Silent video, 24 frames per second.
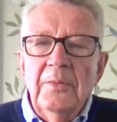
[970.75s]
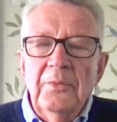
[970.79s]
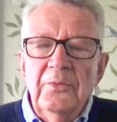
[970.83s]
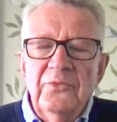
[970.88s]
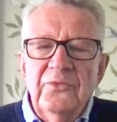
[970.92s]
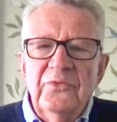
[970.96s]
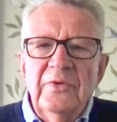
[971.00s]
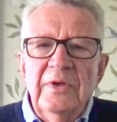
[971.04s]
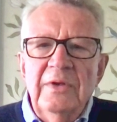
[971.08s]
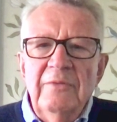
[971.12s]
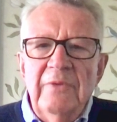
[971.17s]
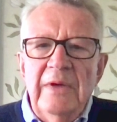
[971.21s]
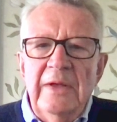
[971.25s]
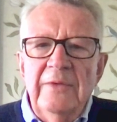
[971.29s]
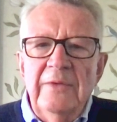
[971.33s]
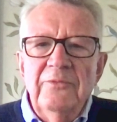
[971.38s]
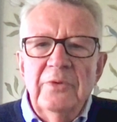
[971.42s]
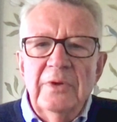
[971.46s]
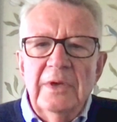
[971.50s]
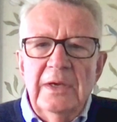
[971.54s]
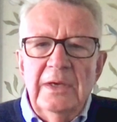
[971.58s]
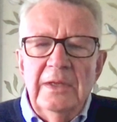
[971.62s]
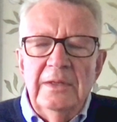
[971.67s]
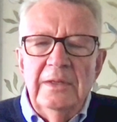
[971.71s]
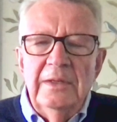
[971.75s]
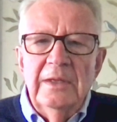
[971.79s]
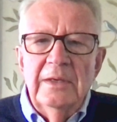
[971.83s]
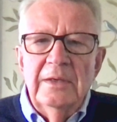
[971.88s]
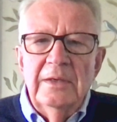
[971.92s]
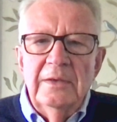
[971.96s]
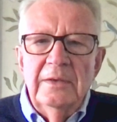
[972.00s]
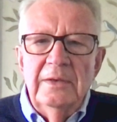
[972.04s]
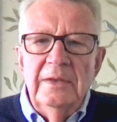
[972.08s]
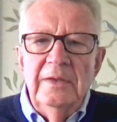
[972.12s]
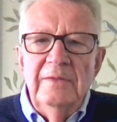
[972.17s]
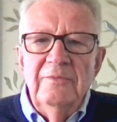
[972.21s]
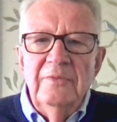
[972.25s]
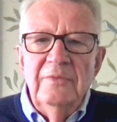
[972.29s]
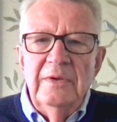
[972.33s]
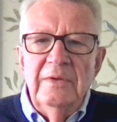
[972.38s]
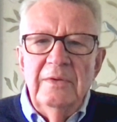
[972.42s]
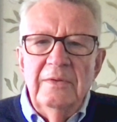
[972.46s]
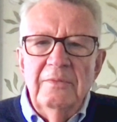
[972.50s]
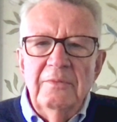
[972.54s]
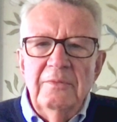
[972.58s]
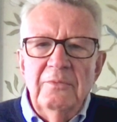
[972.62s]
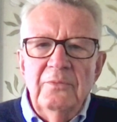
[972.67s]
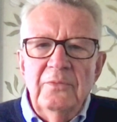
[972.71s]
I would still advocate that,
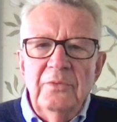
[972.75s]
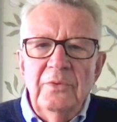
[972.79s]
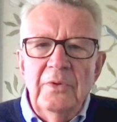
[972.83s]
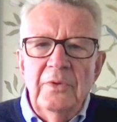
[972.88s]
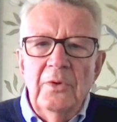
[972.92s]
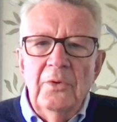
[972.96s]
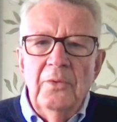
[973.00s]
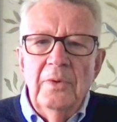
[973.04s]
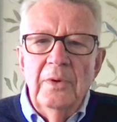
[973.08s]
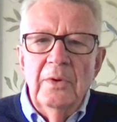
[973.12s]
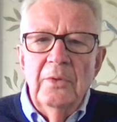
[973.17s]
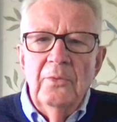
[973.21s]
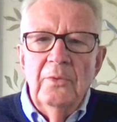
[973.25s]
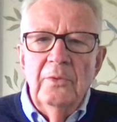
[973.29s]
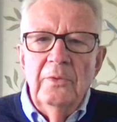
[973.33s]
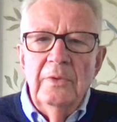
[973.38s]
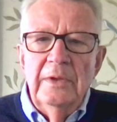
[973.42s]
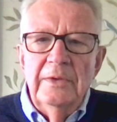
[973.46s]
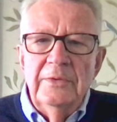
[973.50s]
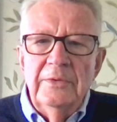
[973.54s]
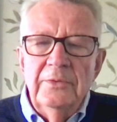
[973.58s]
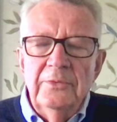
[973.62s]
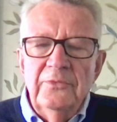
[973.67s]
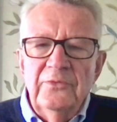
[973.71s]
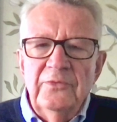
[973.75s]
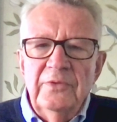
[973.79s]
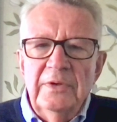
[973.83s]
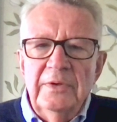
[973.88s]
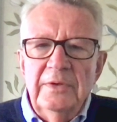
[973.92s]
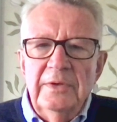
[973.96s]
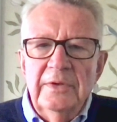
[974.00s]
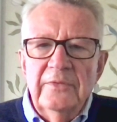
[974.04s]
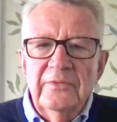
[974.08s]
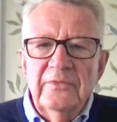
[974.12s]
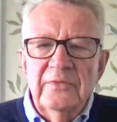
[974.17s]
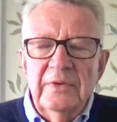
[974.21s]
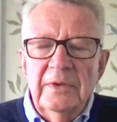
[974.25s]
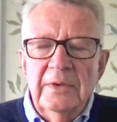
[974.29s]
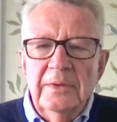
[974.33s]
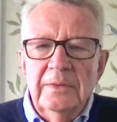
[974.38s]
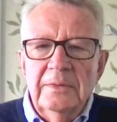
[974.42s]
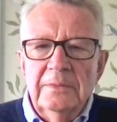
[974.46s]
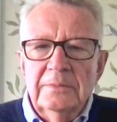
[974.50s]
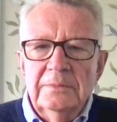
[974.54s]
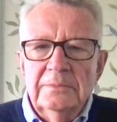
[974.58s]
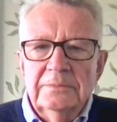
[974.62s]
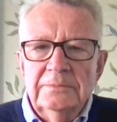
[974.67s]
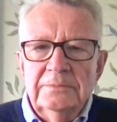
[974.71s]
even knowing all that you said just
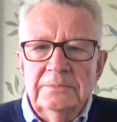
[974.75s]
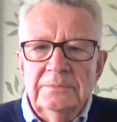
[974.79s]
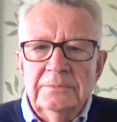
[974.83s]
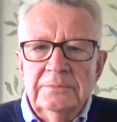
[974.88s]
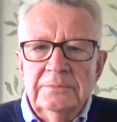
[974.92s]
now.